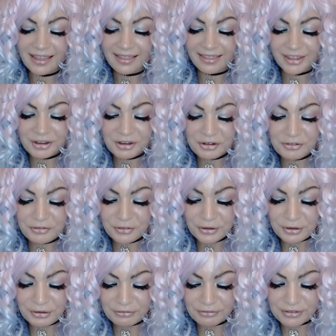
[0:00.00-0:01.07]
Think of
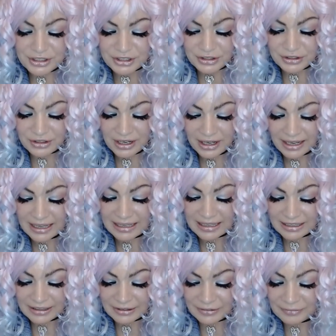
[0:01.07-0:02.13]
Virgo Richard
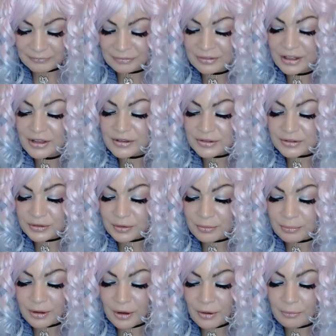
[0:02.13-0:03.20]
Gere,
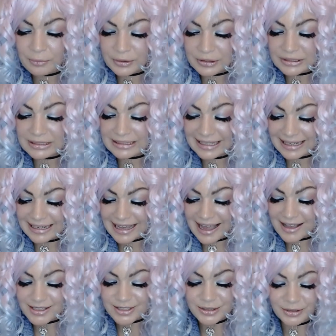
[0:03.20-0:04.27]
Scorpio Burt
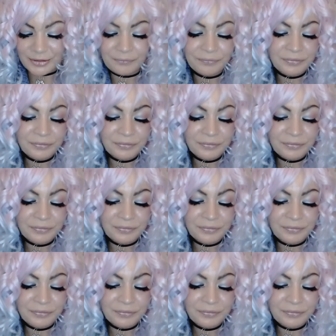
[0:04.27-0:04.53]
Lancaster.